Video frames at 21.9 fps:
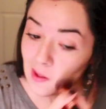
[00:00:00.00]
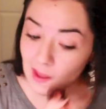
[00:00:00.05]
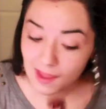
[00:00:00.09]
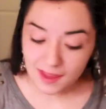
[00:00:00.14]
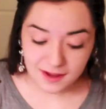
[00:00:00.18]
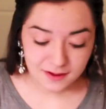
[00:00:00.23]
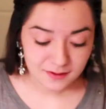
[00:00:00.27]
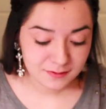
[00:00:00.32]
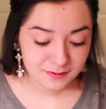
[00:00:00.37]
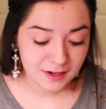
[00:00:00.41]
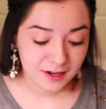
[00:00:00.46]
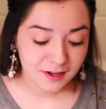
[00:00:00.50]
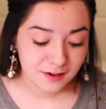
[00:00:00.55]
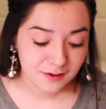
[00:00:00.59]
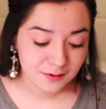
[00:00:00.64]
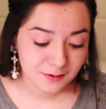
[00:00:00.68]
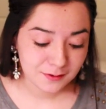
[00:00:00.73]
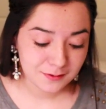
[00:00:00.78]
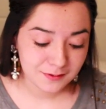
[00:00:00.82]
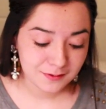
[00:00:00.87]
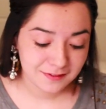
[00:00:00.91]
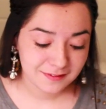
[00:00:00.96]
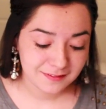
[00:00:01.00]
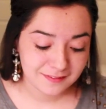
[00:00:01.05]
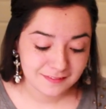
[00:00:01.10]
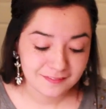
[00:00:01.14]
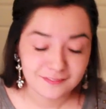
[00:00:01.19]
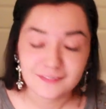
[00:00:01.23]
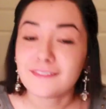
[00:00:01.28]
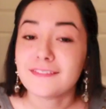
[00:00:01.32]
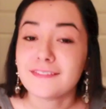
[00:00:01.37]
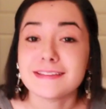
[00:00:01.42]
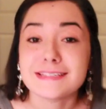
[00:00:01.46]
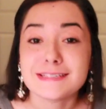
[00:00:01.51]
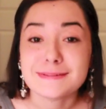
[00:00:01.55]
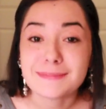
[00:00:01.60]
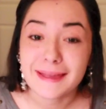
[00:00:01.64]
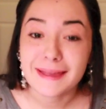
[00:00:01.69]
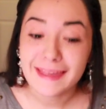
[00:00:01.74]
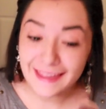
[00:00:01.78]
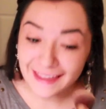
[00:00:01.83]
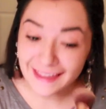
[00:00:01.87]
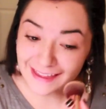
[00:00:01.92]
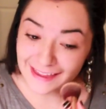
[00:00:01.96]
I don't know if it's in my
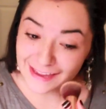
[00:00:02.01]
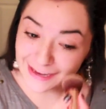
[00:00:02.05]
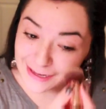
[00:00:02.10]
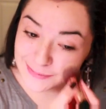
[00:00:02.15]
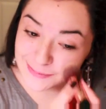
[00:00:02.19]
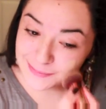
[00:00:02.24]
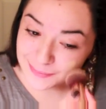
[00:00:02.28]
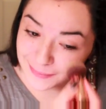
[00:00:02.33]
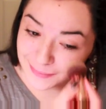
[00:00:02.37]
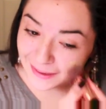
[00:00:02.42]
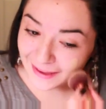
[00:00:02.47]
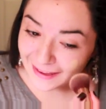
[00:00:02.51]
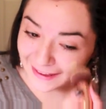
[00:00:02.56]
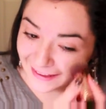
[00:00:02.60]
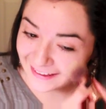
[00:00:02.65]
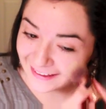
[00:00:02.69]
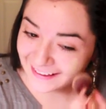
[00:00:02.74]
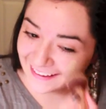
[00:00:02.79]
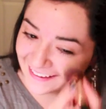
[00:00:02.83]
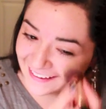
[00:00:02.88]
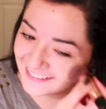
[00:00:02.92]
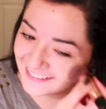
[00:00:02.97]
head, but